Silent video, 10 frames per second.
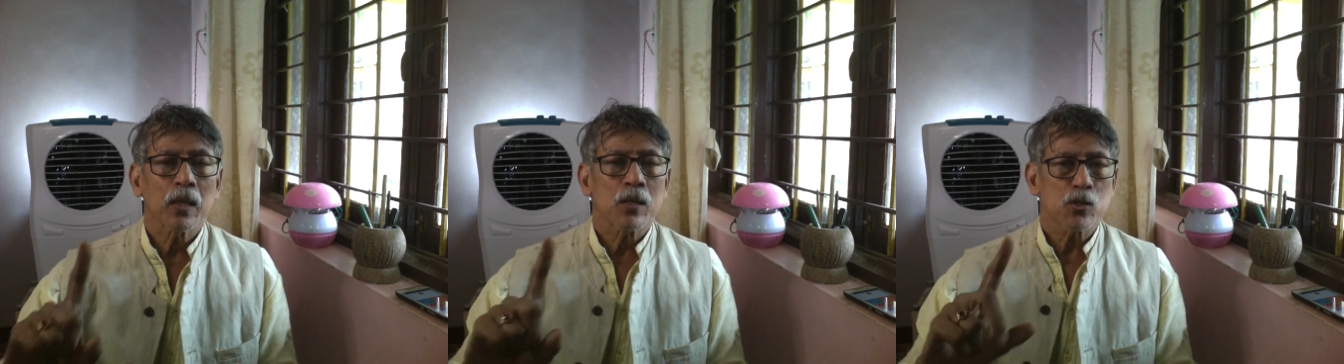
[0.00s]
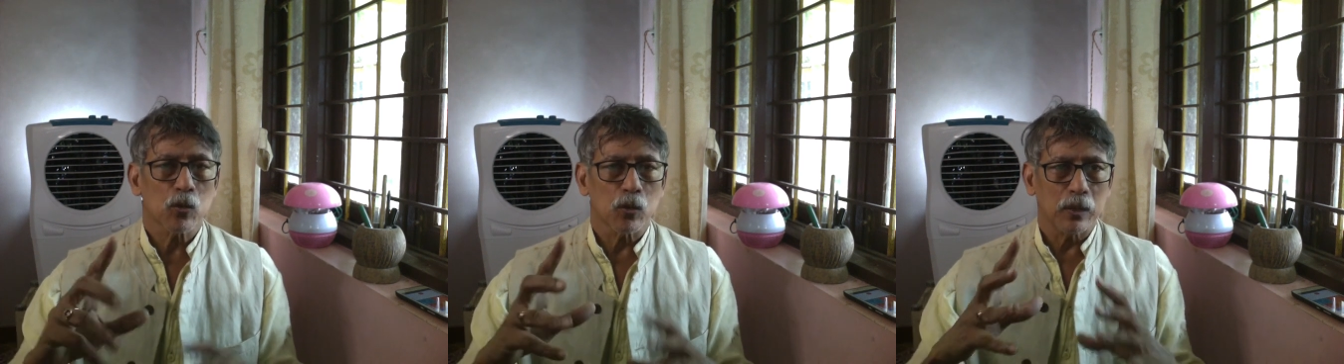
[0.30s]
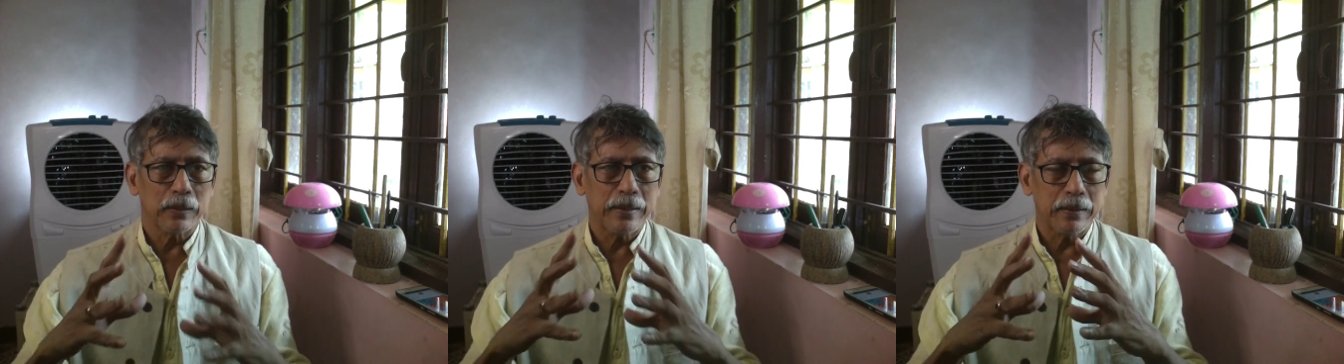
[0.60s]
So
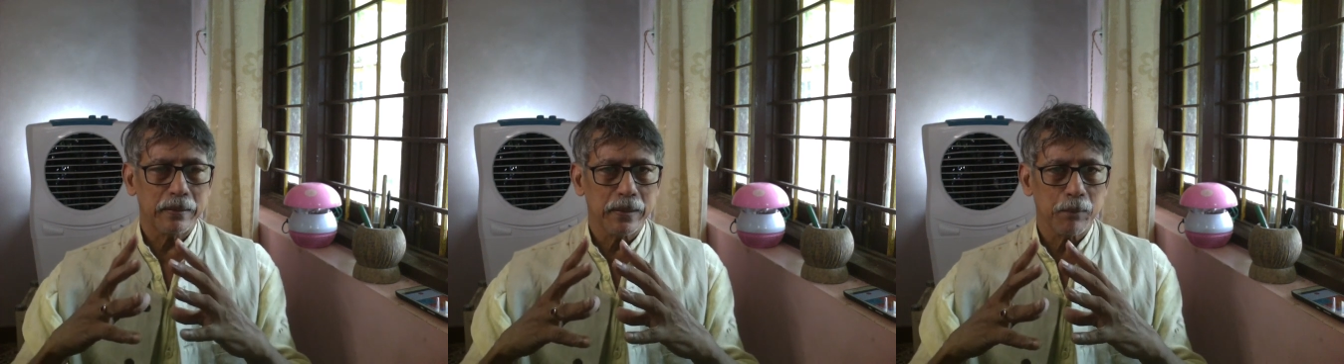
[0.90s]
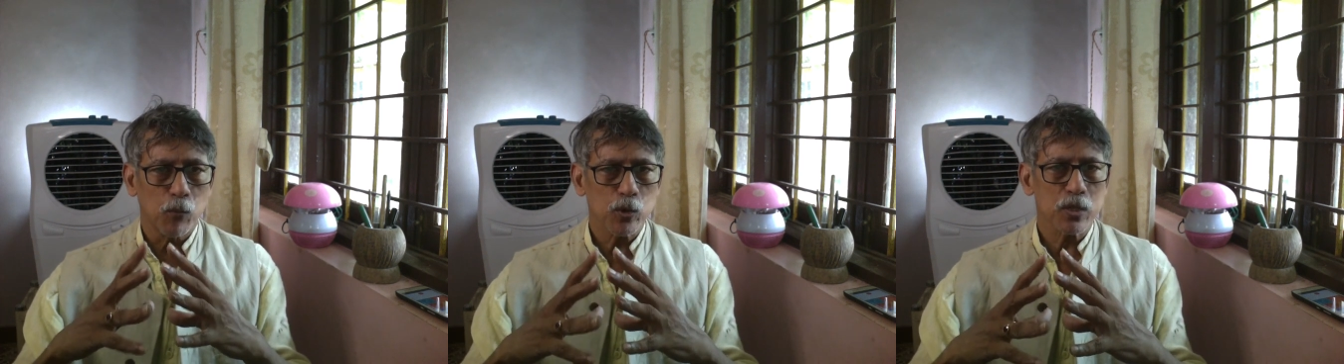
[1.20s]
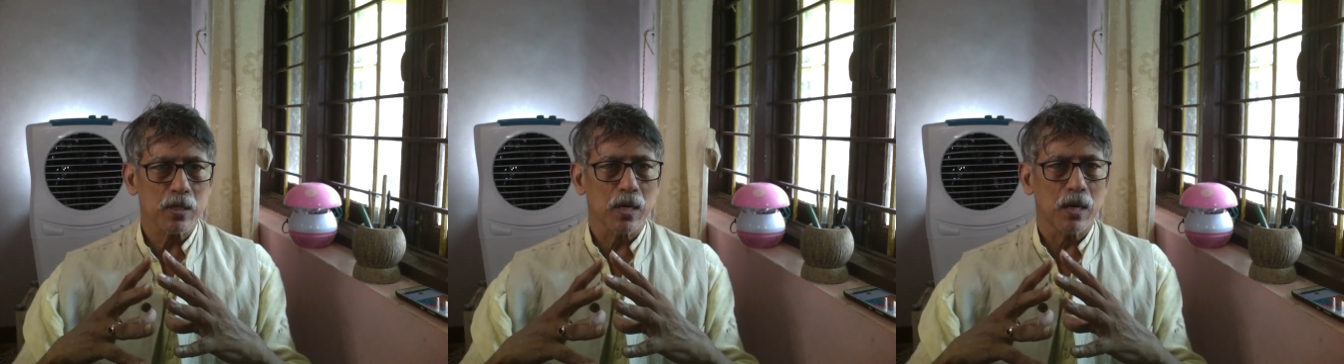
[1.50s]
the
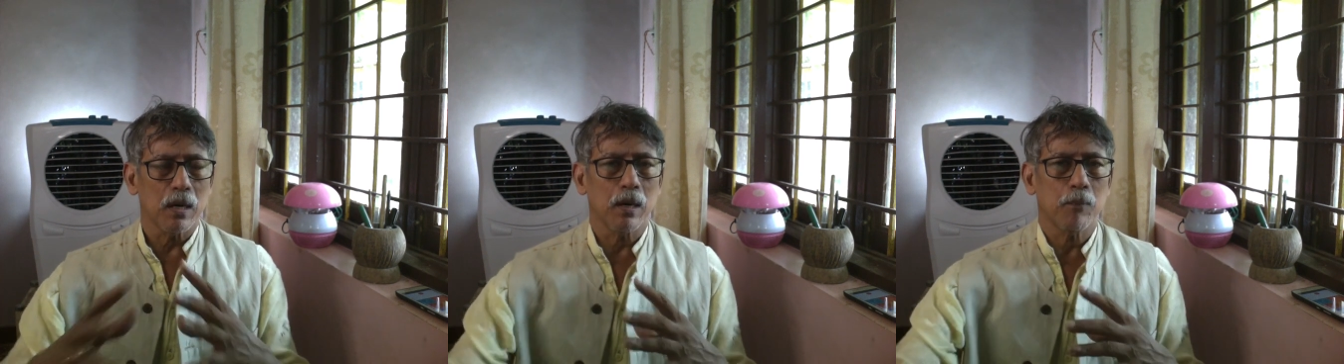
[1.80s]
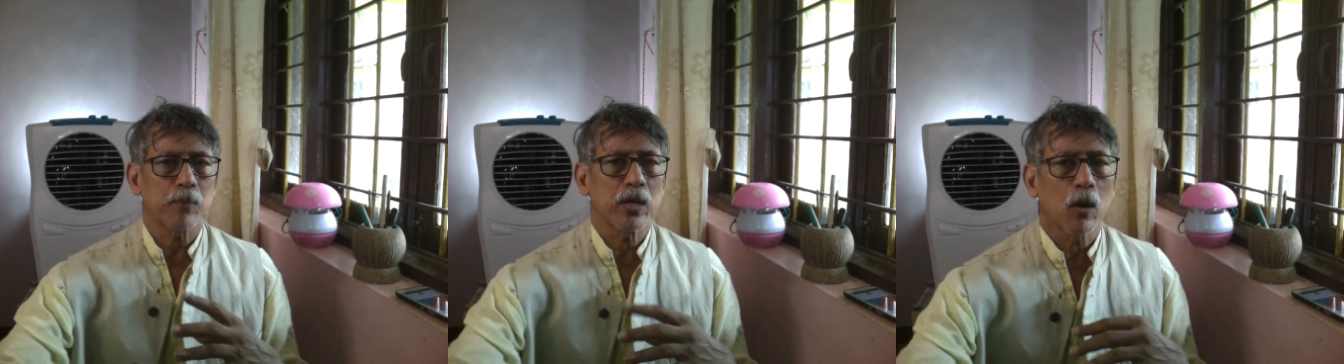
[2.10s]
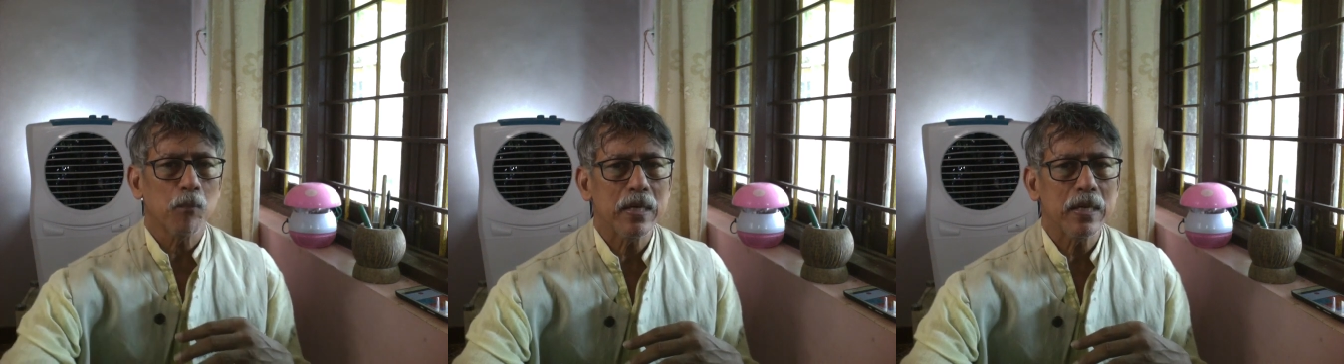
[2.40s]
most
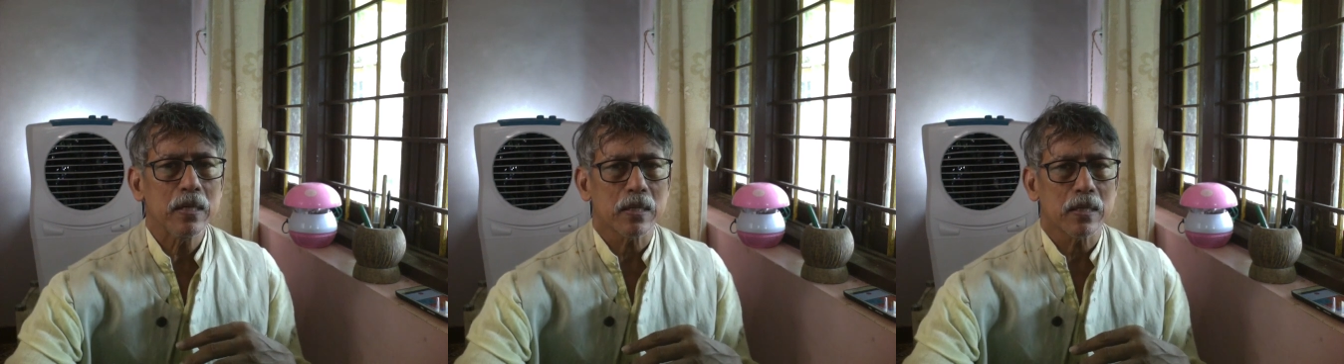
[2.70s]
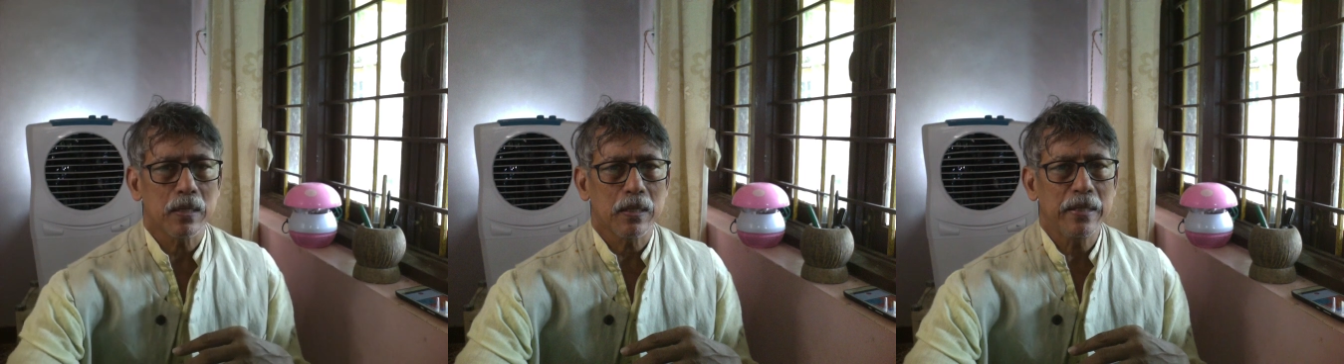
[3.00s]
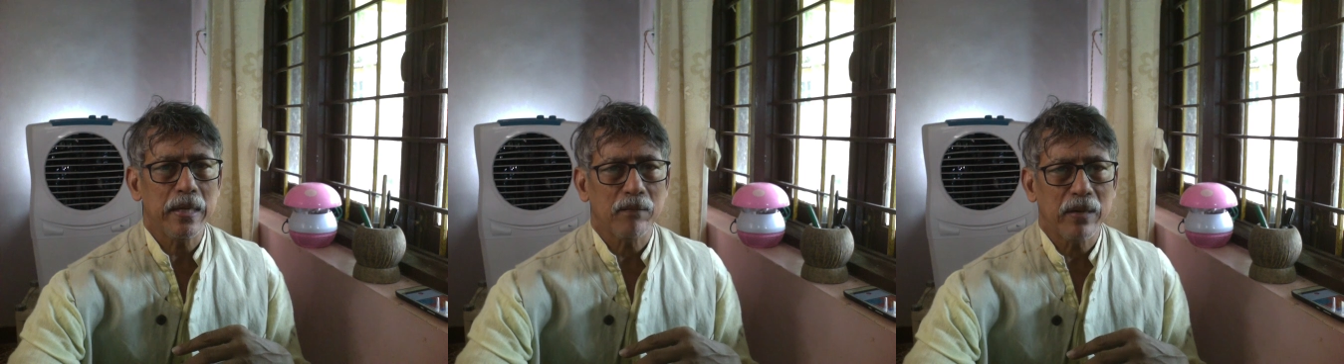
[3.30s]

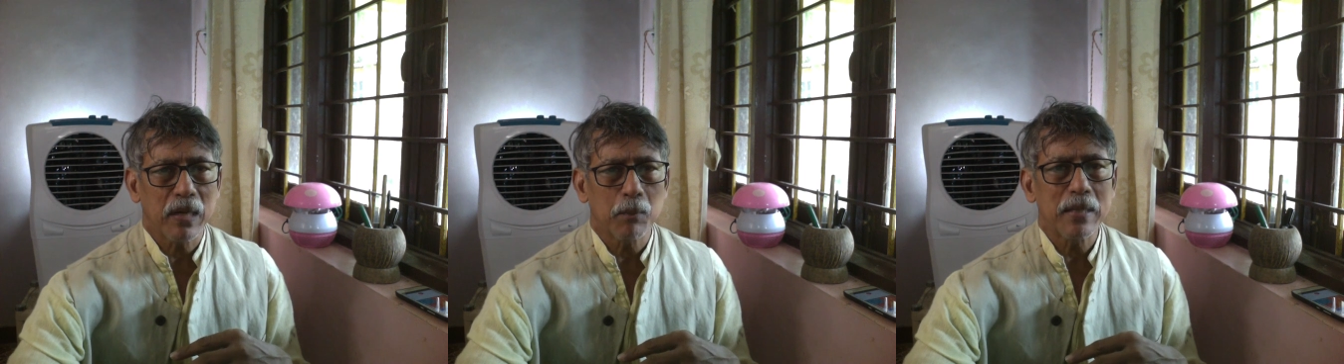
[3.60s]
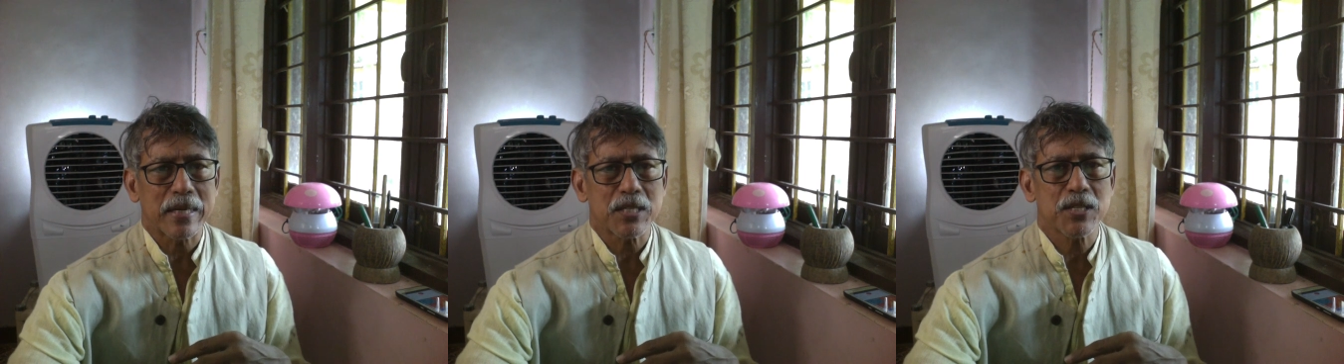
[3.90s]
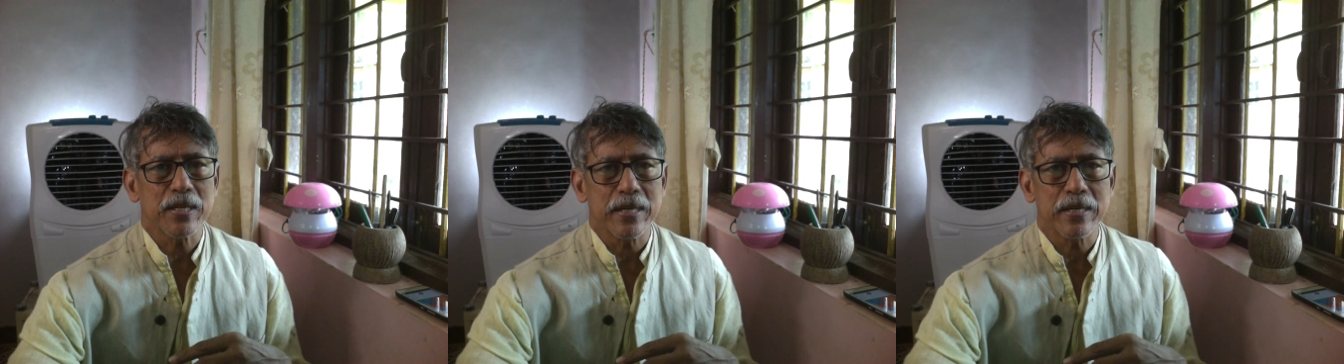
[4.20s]
predominantly available
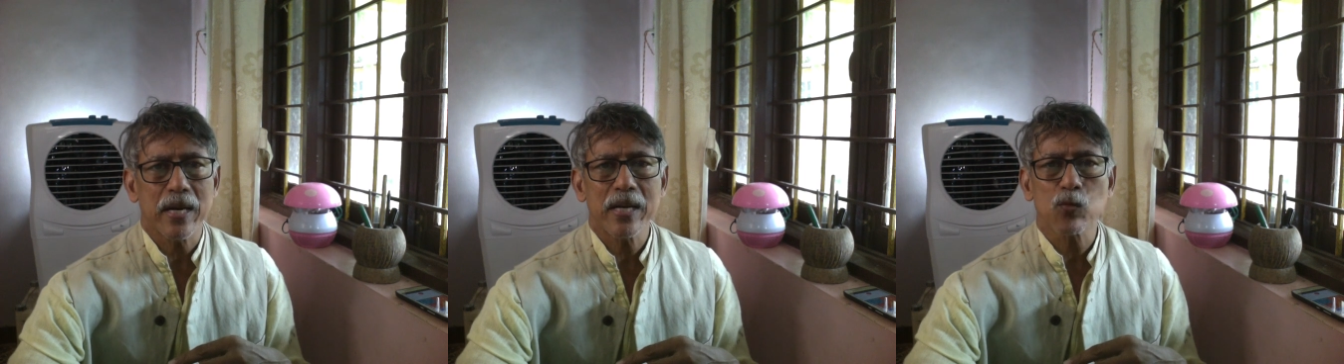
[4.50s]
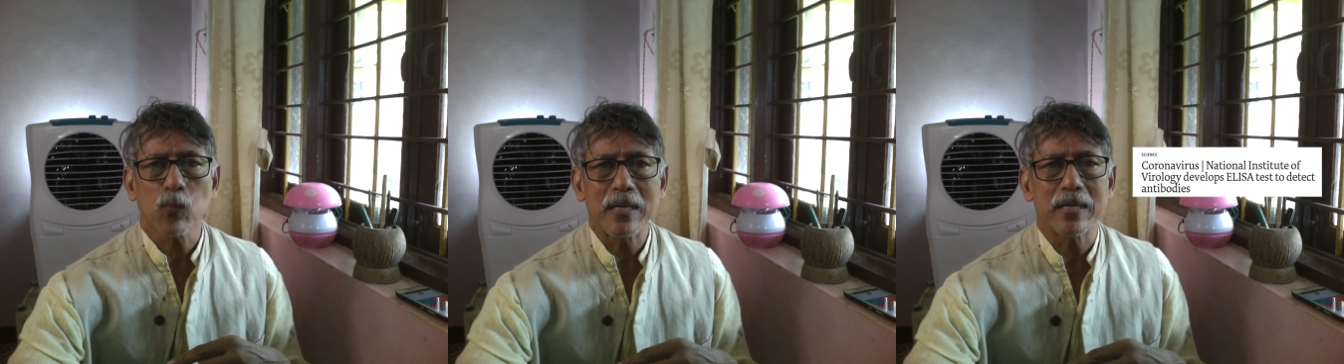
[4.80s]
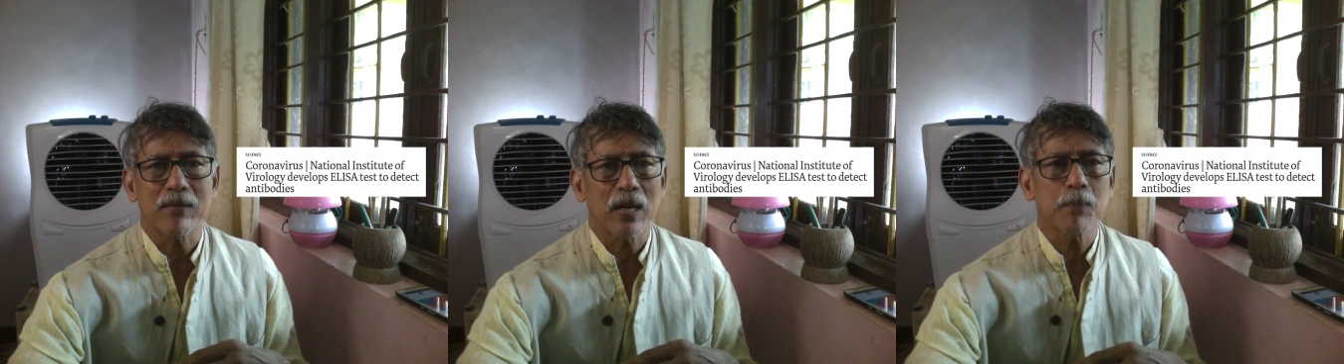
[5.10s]
test in India is one
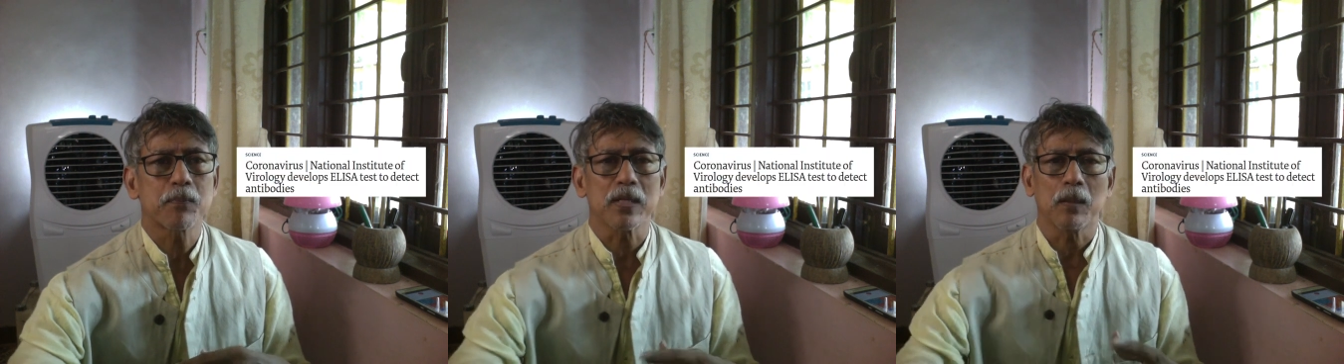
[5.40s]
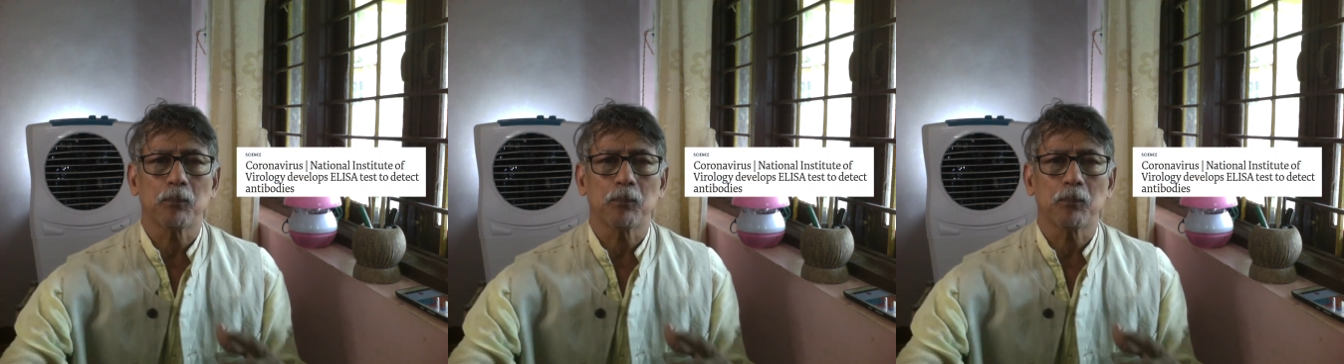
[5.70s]
developed